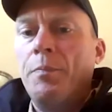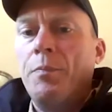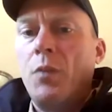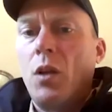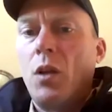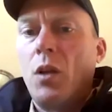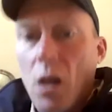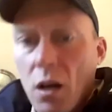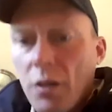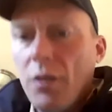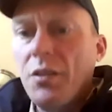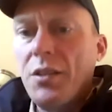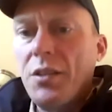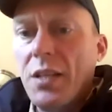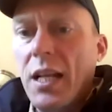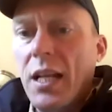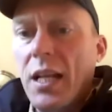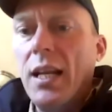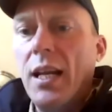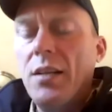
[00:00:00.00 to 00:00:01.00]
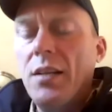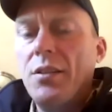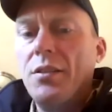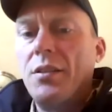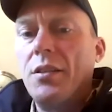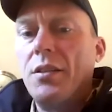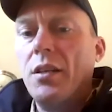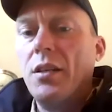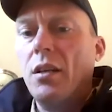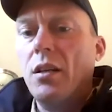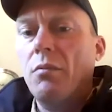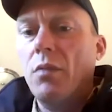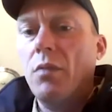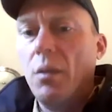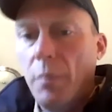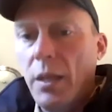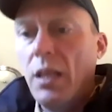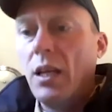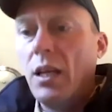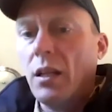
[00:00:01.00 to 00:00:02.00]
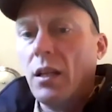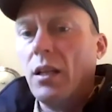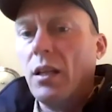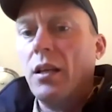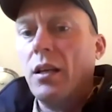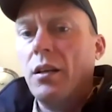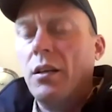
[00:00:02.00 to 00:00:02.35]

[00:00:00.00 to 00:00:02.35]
call your state agency immediately.